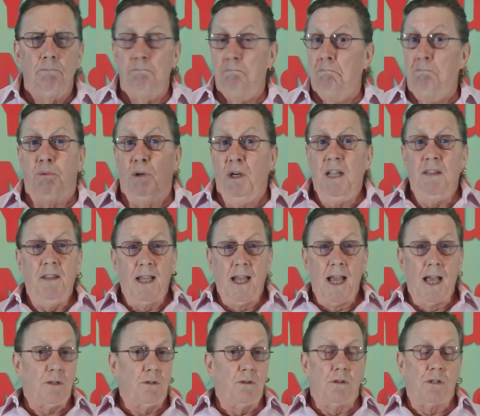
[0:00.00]
breathing
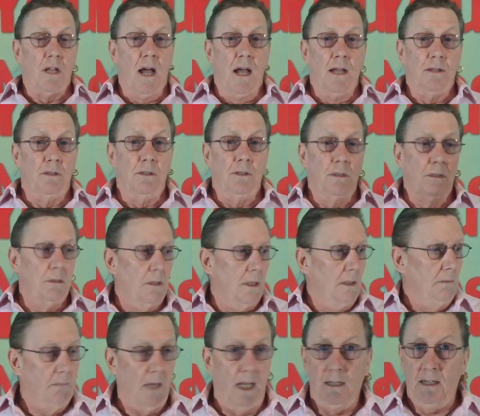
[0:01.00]
exercises,
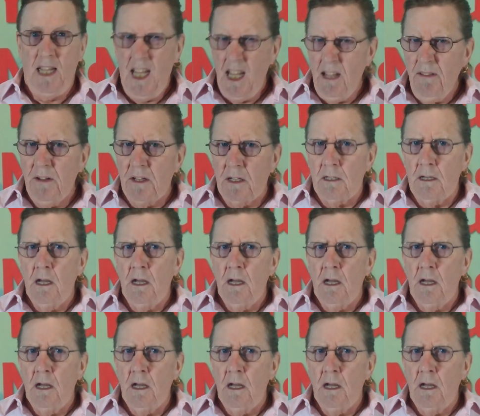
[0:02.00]
and even